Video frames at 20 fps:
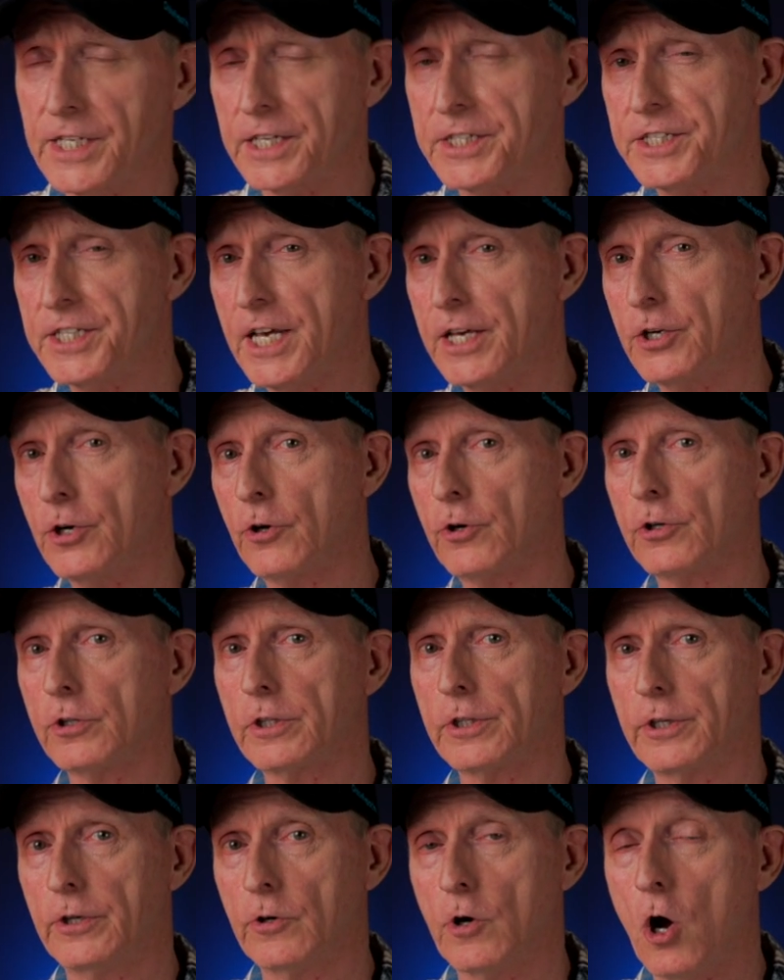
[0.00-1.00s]
I said
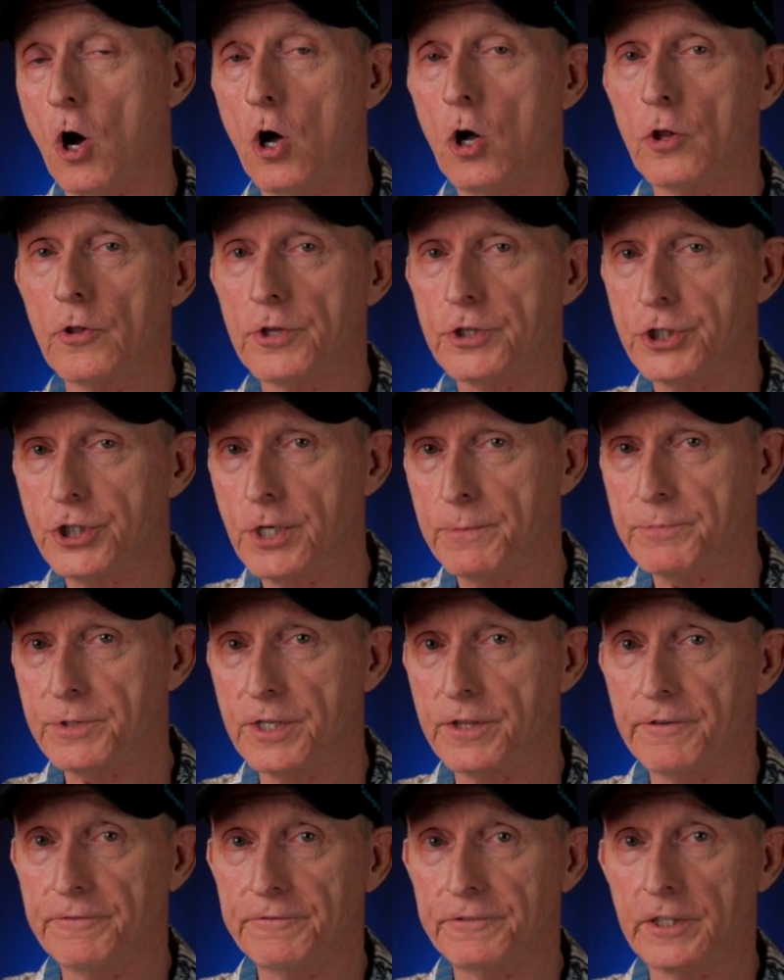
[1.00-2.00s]
earlier, all the ships
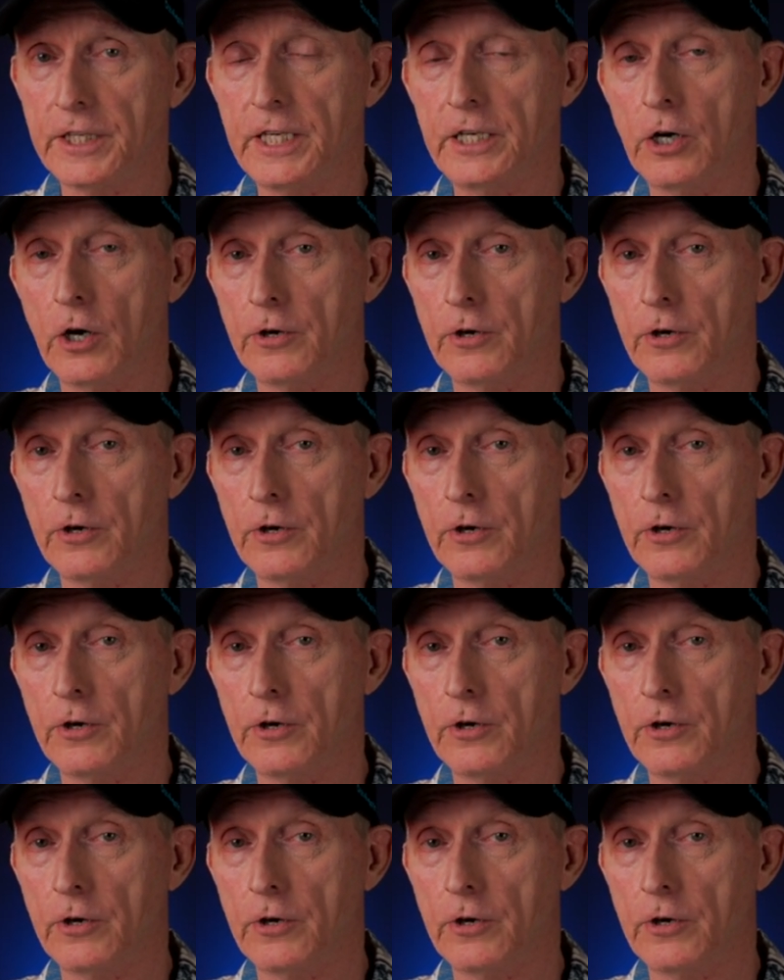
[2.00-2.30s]
in the fleet